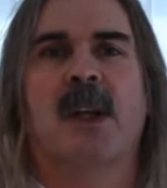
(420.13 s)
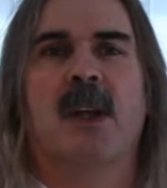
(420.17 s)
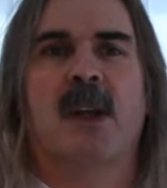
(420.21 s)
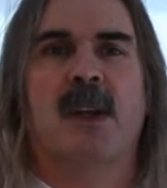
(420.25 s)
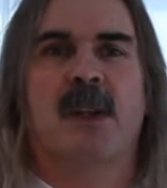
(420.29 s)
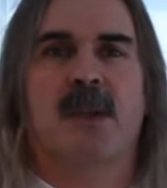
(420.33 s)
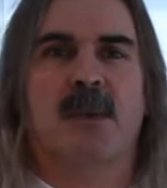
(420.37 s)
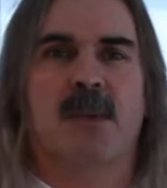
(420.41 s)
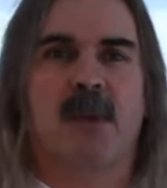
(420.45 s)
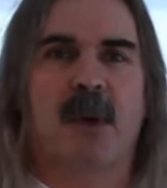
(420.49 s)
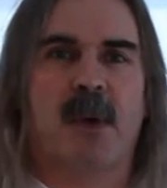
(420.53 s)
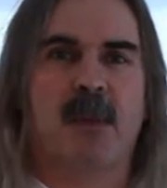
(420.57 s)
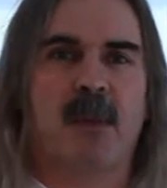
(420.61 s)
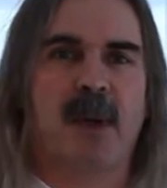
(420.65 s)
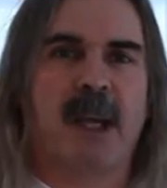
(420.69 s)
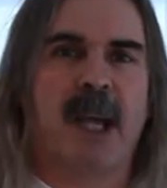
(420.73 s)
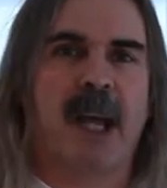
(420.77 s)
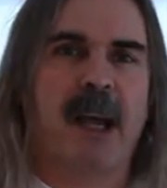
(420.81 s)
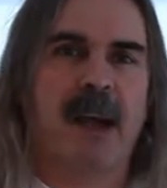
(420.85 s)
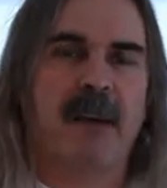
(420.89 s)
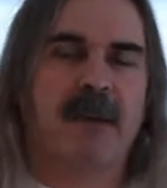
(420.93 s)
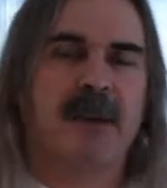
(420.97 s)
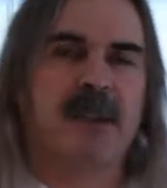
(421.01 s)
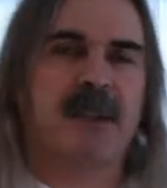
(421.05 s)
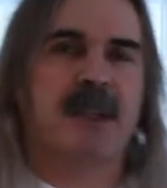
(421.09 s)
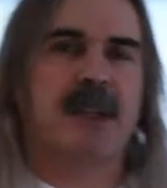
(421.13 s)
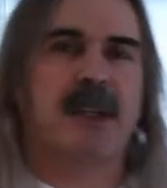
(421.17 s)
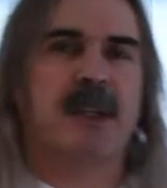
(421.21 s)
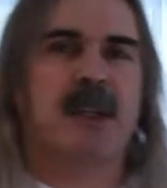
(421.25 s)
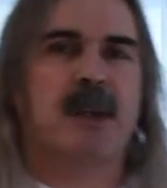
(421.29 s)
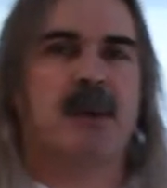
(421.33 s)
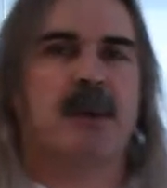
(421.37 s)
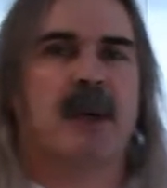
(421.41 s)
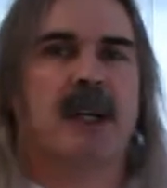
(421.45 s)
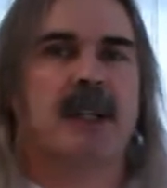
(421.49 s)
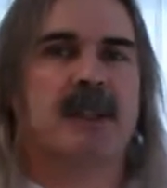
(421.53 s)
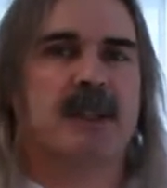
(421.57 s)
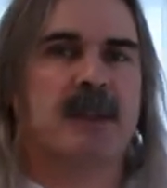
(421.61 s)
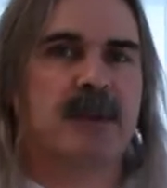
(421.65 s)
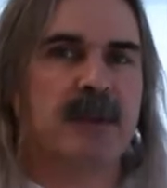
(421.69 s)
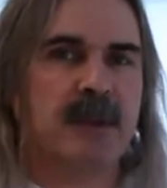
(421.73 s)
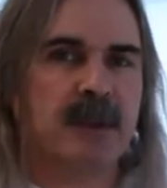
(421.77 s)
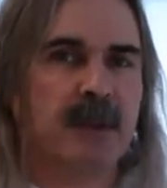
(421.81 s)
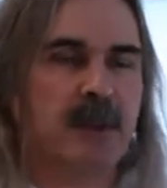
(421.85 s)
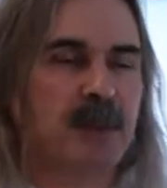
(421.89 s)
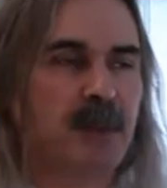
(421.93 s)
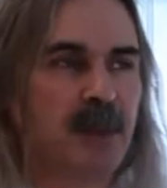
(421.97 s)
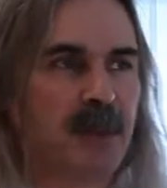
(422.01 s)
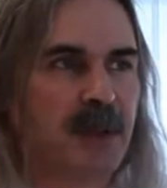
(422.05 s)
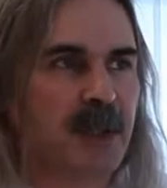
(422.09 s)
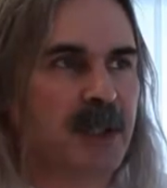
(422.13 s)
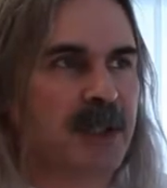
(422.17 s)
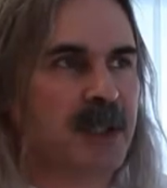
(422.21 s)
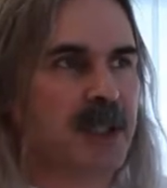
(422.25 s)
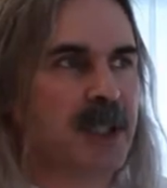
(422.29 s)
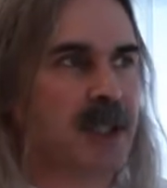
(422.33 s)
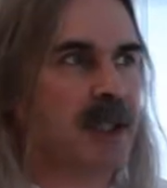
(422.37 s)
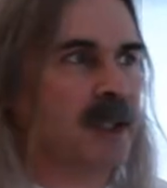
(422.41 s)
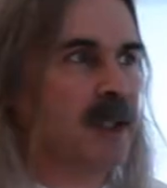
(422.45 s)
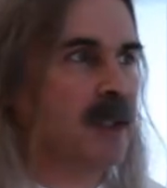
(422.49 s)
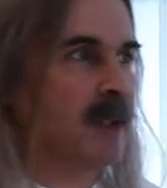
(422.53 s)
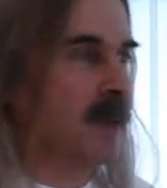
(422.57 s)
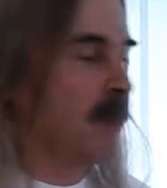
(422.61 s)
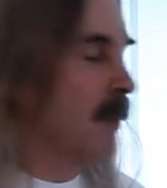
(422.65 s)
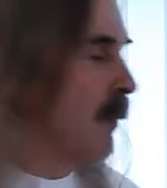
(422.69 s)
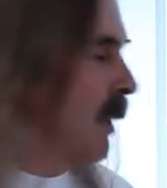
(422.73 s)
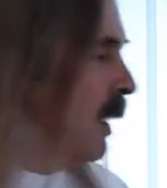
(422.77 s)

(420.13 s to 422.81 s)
So what we have is an aggressive push here.